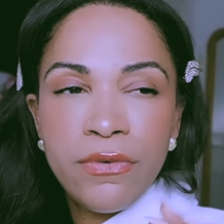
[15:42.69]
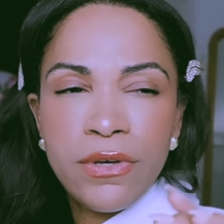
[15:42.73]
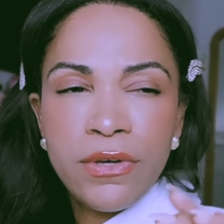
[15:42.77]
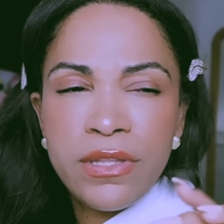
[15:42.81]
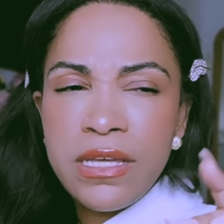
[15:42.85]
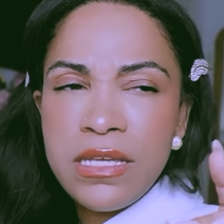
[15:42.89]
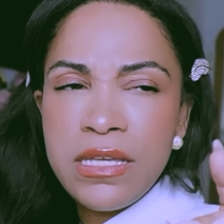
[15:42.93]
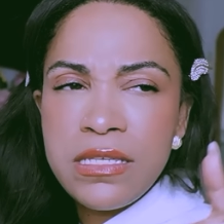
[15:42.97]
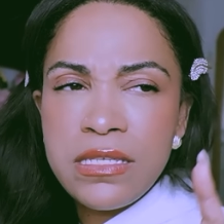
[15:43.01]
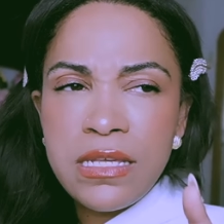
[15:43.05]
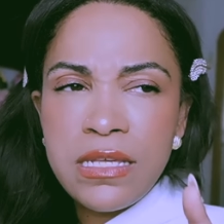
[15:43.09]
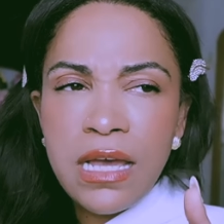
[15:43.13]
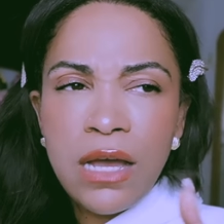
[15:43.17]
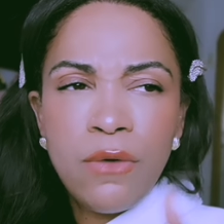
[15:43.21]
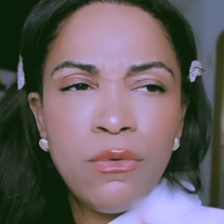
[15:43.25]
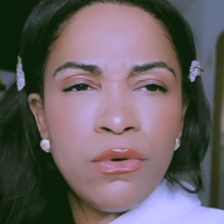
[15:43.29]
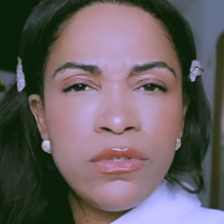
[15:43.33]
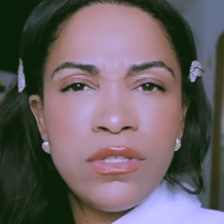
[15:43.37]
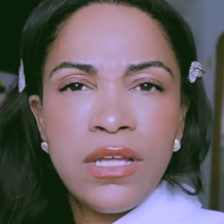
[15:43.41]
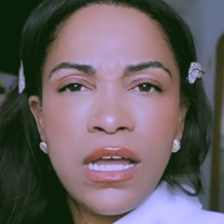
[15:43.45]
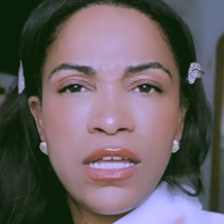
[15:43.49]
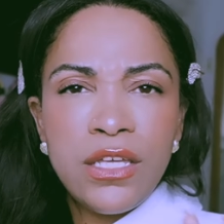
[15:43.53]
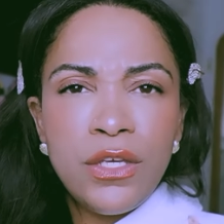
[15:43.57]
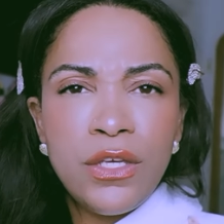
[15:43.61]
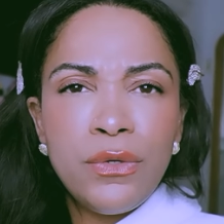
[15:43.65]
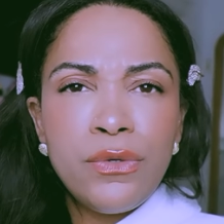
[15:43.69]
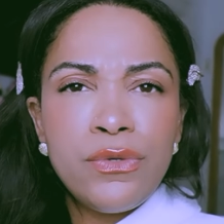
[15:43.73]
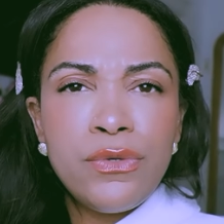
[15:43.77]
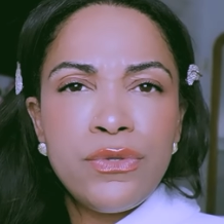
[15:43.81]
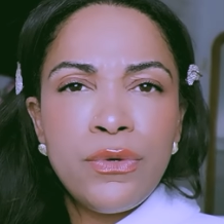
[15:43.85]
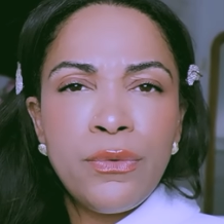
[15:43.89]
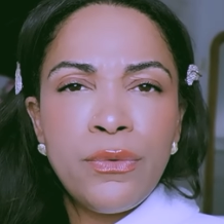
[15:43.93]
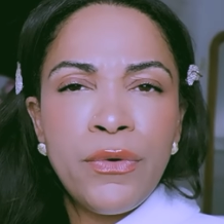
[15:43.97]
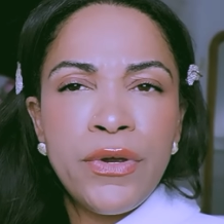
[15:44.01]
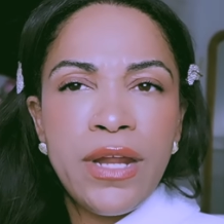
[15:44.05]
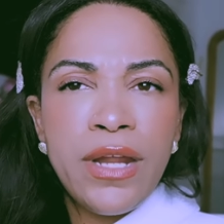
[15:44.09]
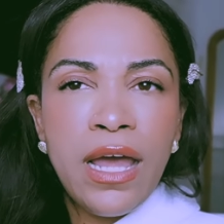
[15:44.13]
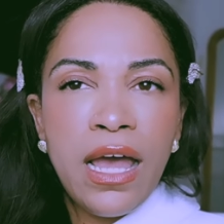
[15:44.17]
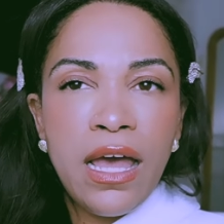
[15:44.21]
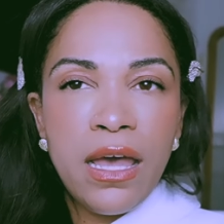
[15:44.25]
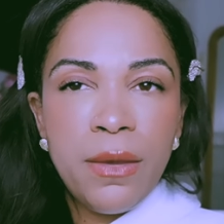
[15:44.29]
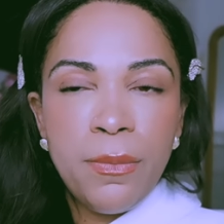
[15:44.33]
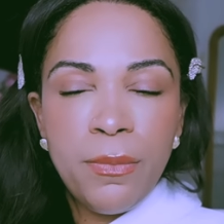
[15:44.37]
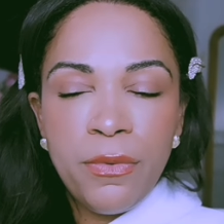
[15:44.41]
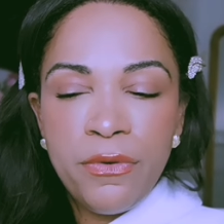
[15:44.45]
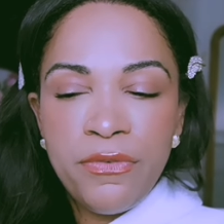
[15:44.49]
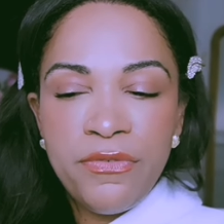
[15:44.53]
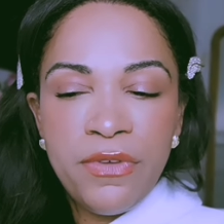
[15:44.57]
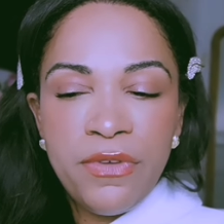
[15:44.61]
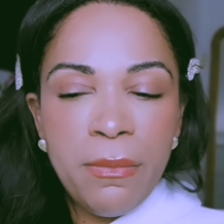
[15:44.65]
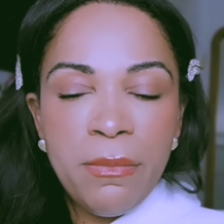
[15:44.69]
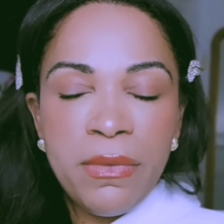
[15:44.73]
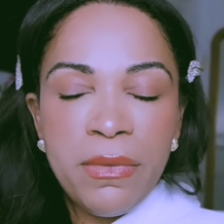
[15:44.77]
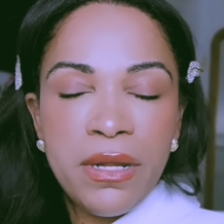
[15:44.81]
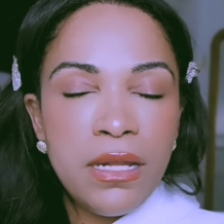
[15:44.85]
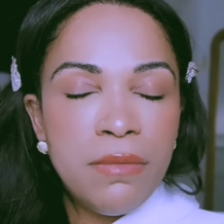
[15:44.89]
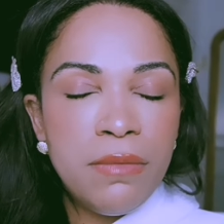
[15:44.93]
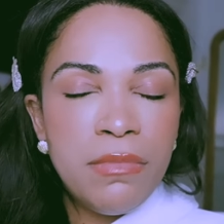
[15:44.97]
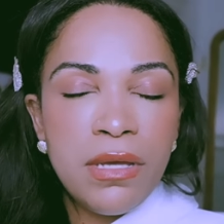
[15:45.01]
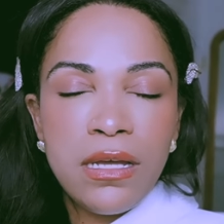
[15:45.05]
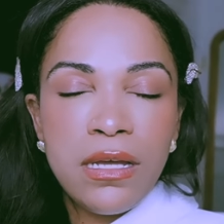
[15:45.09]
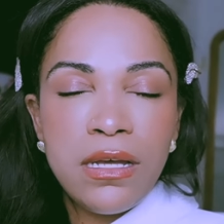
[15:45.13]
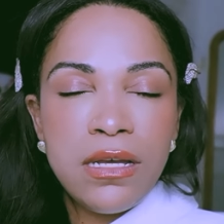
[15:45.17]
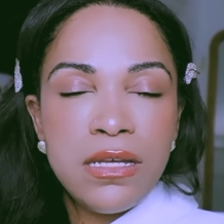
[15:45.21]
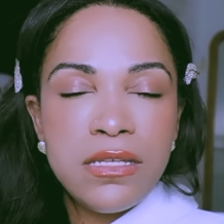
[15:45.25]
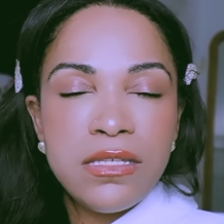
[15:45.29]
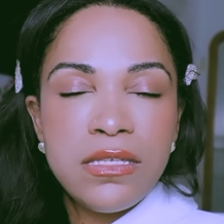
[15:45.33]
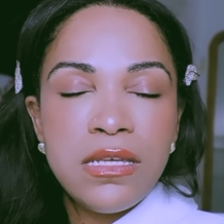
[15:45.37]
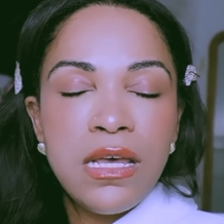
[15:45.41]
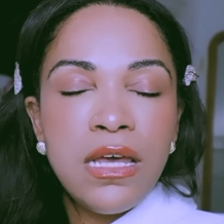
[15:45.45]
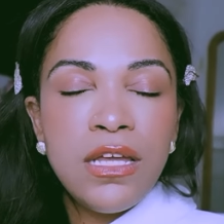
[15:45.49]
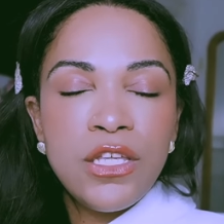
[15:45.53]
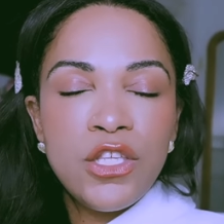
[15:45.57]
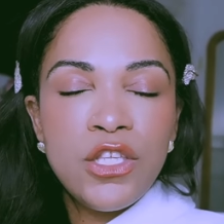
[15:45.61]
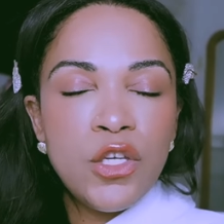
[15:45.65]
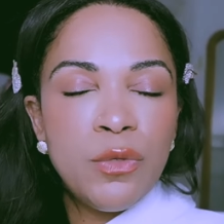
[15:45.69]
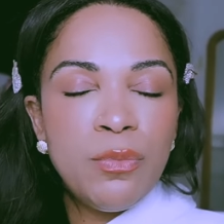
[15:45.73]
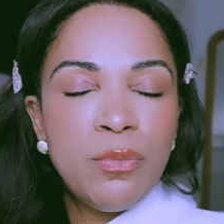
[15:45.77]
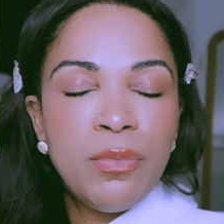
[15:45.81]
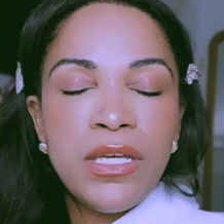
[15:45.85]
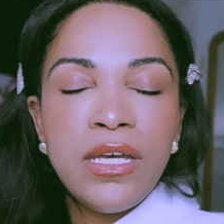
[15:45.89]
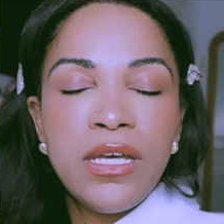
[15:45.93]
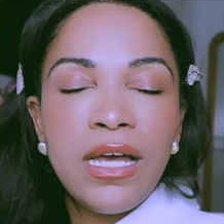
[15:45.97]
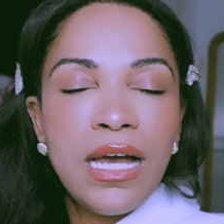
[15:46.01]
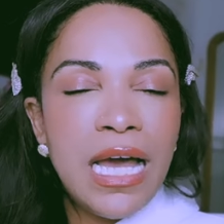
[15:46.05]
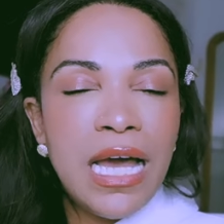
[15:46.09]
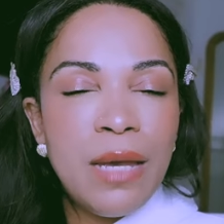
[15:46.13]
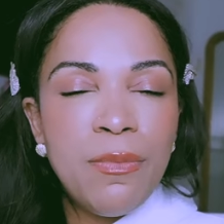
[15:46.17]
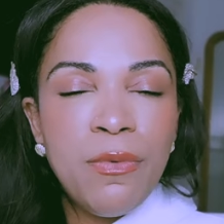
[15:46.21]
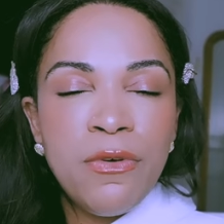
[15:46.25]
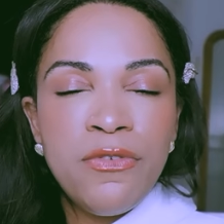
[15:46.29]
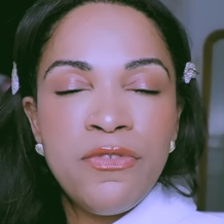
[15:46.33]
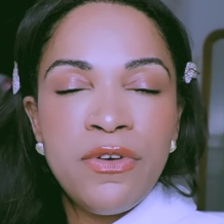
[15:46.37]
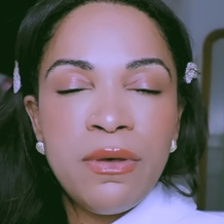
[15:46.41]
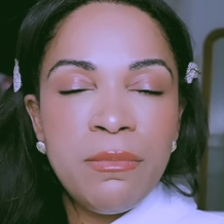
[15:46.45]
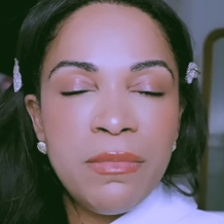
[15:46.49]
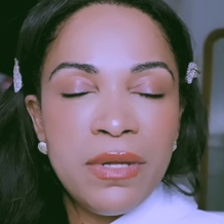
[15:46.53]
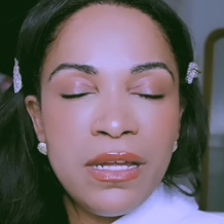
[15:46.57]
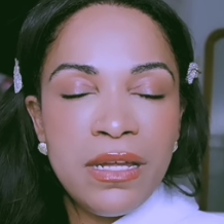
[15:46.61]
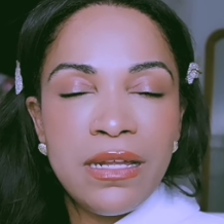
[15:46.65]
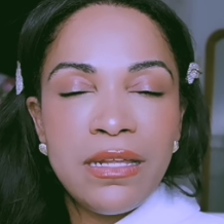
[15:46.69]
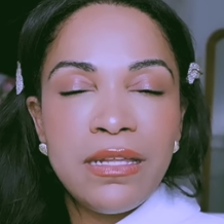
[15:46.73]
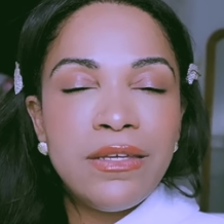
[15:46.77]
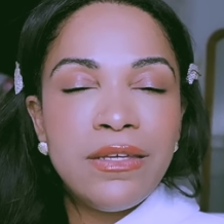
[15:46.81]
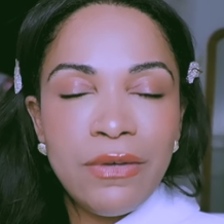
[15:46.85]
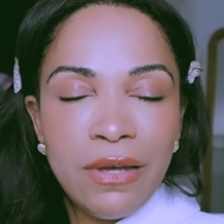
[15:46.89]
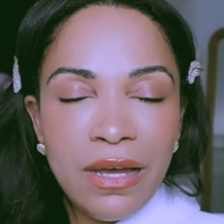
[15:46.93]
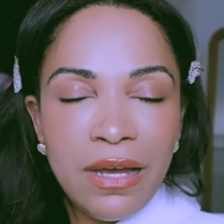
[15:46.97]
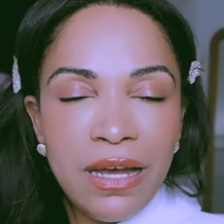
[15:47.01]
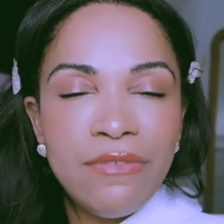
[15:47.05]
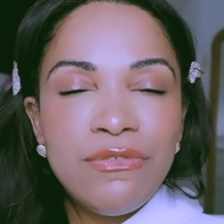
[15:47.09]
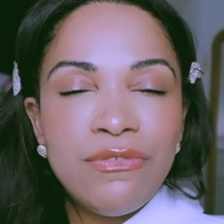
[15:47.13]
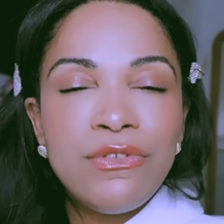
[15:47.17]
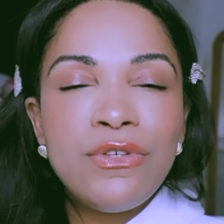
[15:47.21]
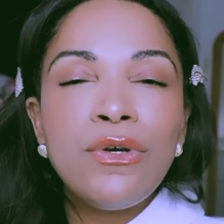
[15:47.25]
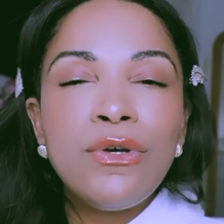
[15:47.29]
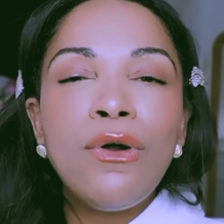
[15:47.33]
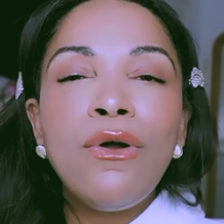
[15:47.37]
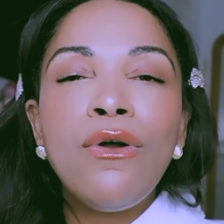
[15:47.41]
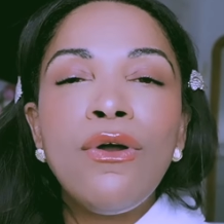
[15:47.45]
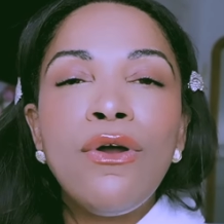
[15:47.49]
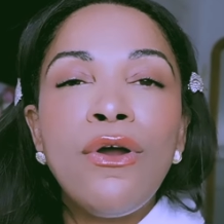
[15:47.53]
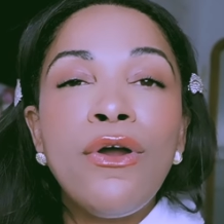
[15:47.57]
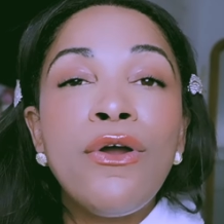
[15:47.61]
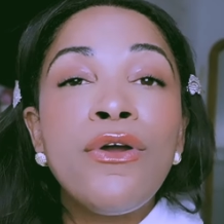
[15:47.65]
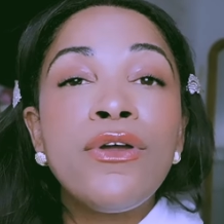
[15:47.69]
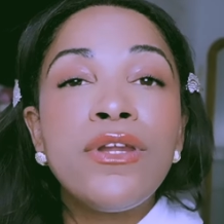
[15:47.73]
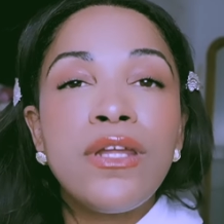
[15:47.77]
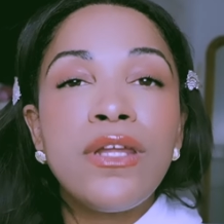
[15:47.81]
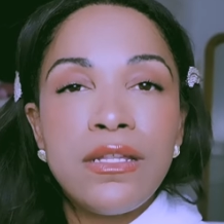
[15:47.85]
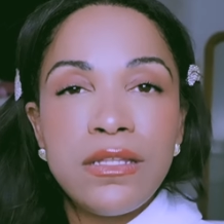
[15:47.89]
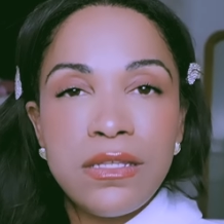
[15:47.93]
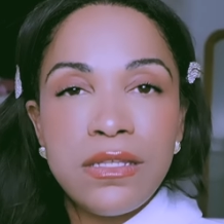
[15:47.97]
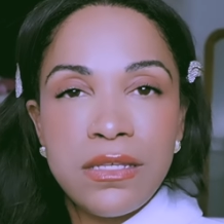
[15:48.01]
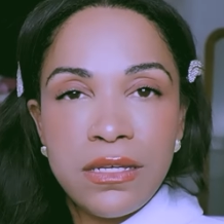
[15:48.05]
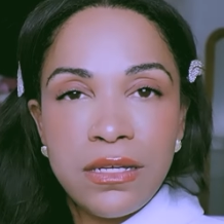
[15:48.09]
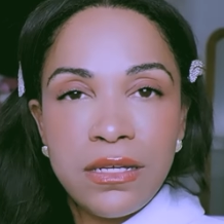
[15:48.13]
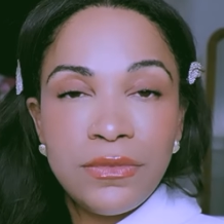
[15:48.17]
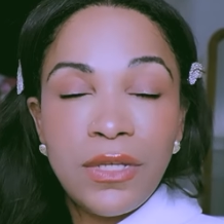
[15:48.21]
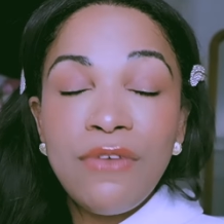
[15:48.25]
For this, I will not use the word hyperfeminine, because to be a hyperfeminine, you have to earn it.